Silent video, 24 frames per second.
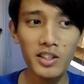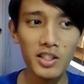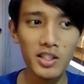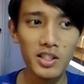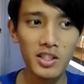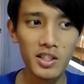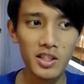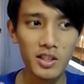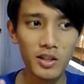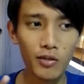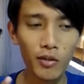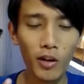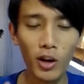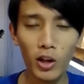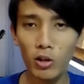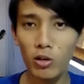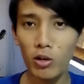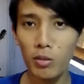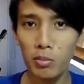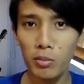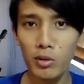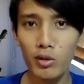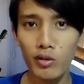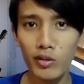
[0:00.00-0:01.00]
This is his
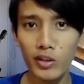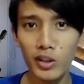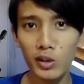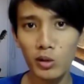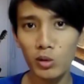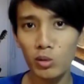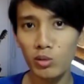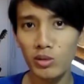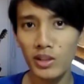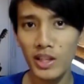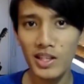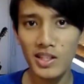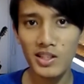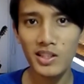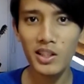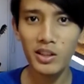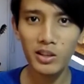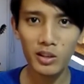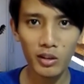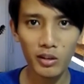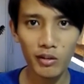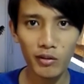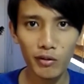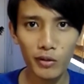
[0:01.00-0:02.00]
follow-up movie to Dazed
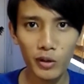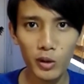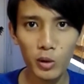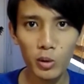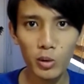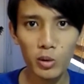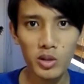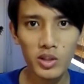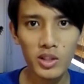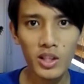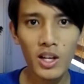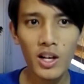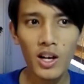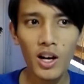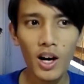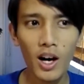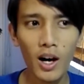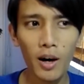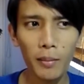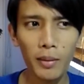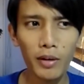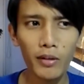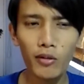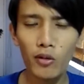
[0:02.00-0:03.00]
and Confused.
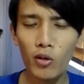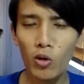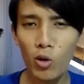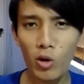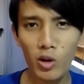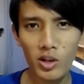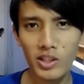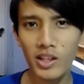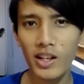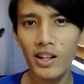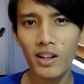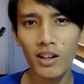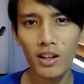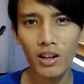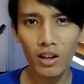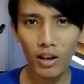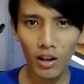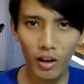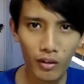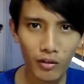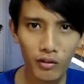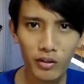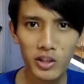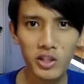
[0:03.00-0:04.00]
And of course, I
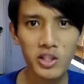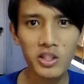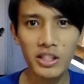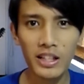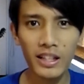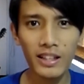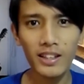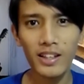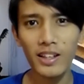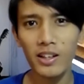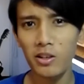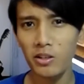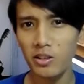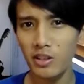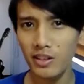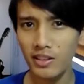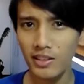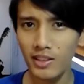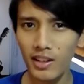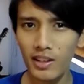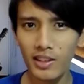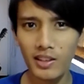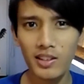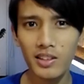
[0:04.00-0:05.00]
love Richard Linklater to
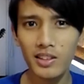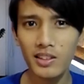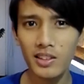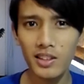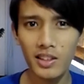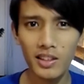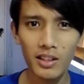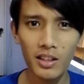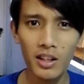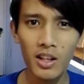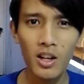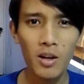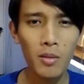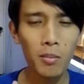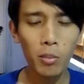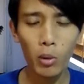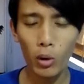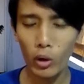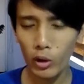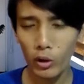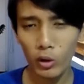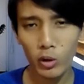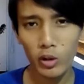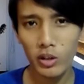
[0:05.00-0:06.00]
death. He did
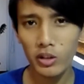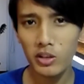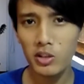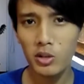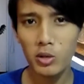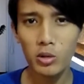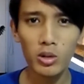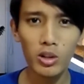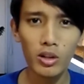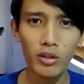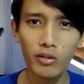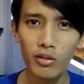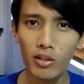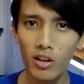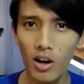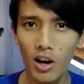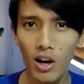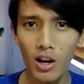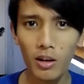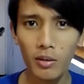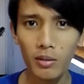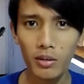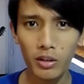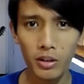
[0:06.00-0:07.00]
Boyhood, School of
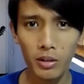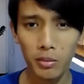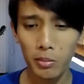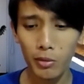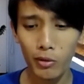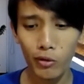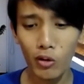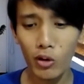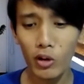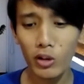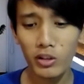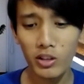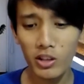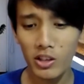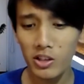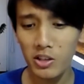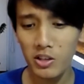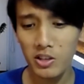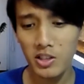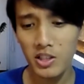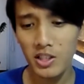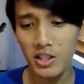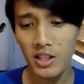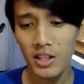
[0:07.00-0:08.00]
Rock, the Before
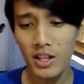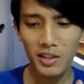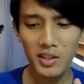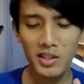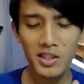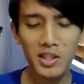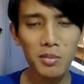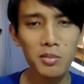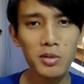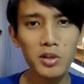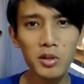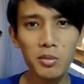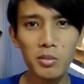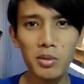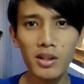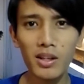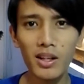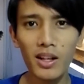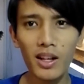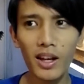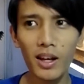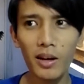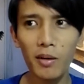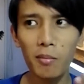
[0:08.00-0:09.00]
trilogy. This seems to
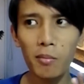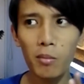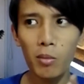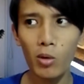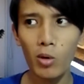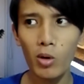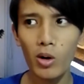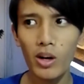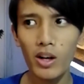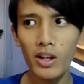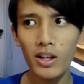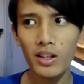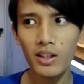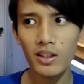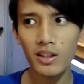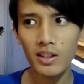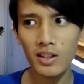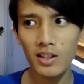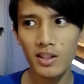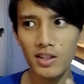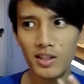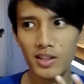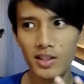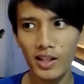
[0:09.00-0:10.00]
be like more in
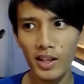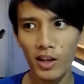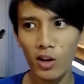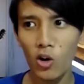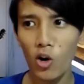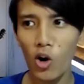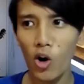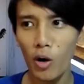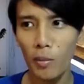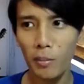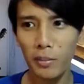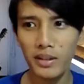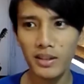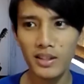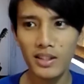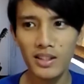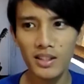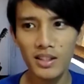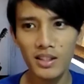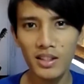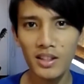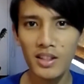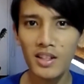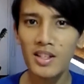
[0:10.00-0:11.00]
his like
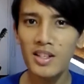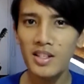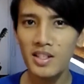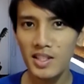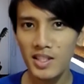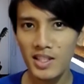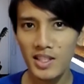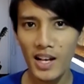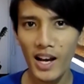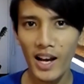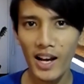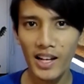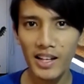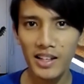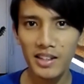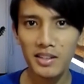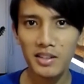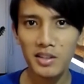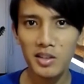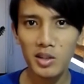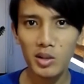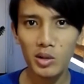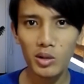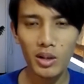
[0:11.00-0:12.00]
comedy
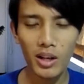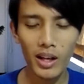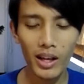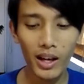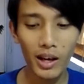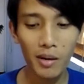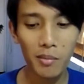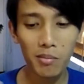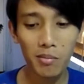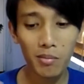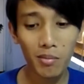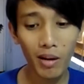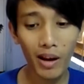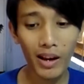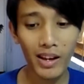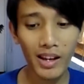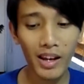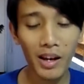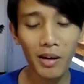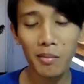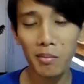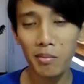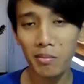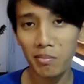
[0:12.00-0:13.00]
side, so like I
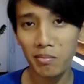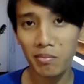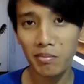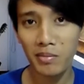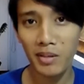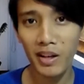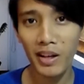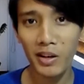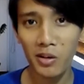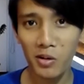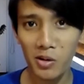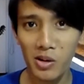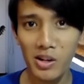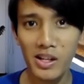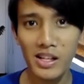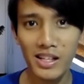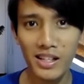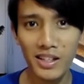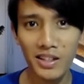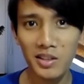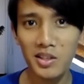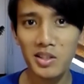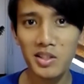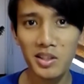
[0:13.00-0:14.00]
am like
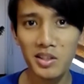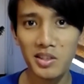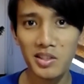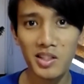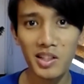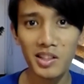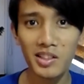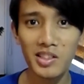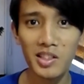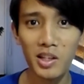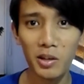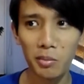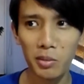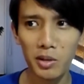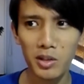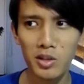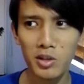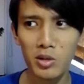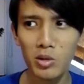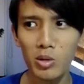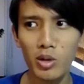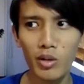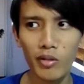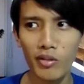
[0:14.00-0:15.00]
really interested to check this out
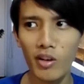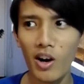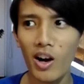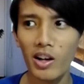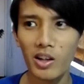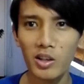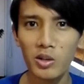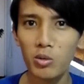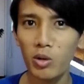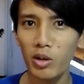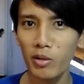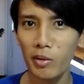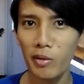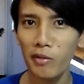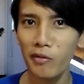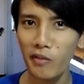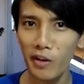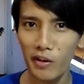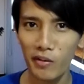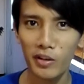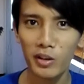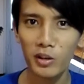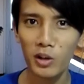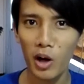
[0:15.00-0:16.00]
because School of Rock is one of my
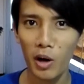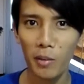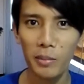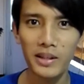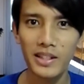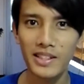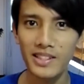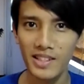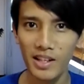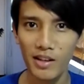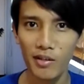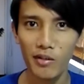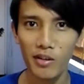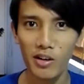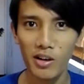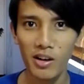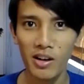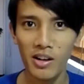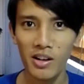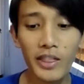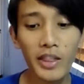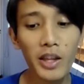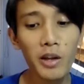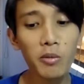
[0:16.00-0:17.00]
favorite comedies
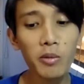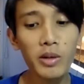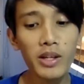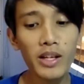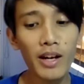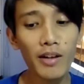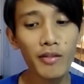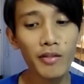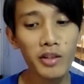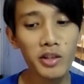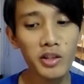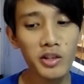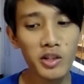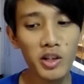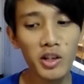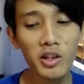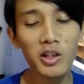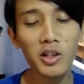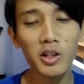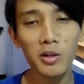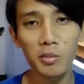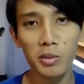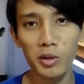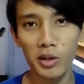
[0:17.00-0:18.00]
ever. And then we have The
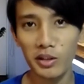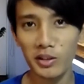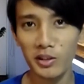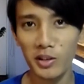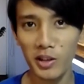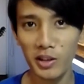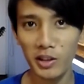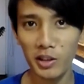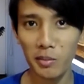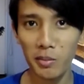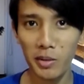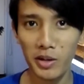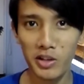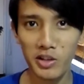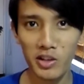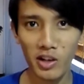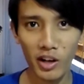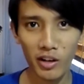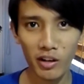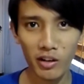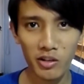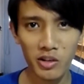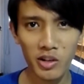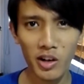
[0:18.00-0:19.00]
Jungle Book, directed by
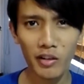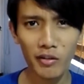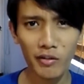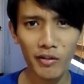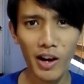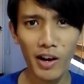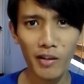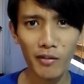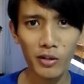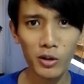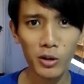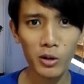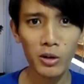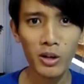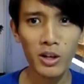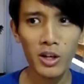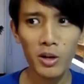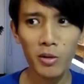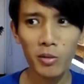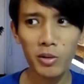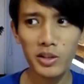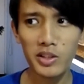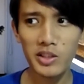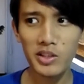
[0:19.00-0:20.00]
Jon Favreau,
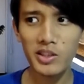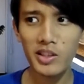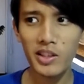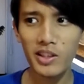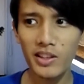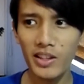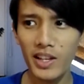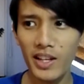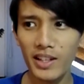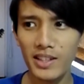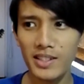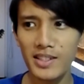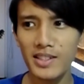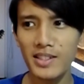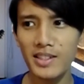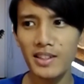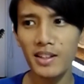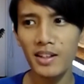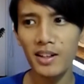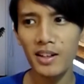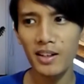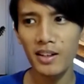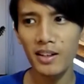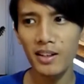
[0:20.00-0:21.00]
which is the
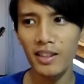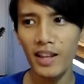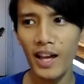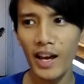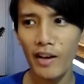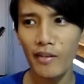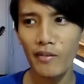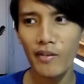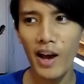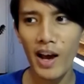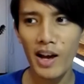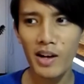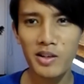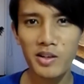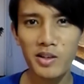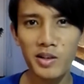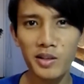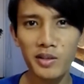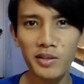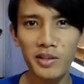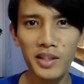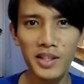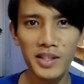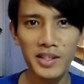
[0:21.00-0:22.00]
next live
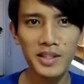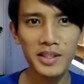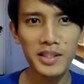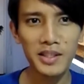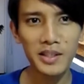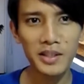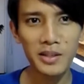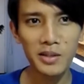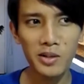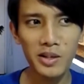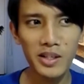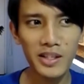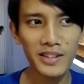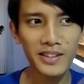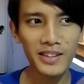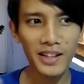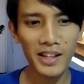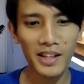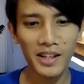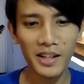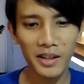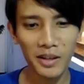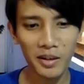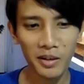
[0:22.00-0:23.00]
action Disney
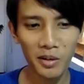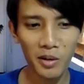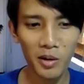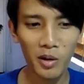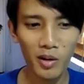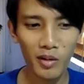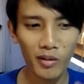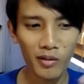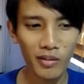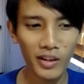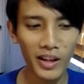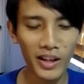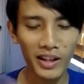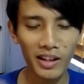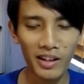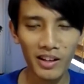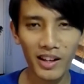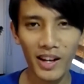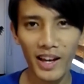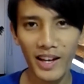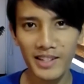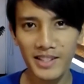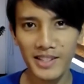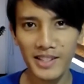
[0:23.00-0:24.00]
retelling of like a
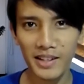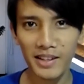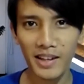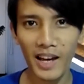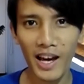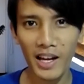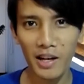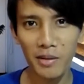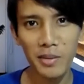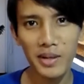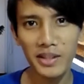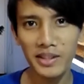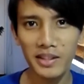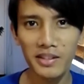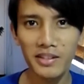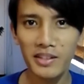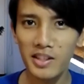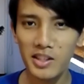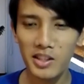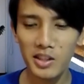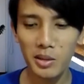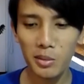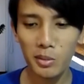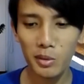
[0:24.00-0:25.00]
classic animated
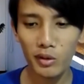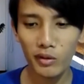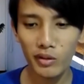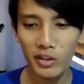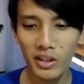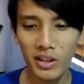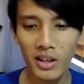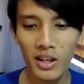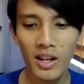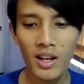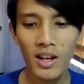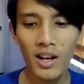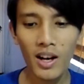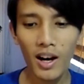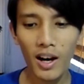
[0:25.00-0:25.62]
Disney movie.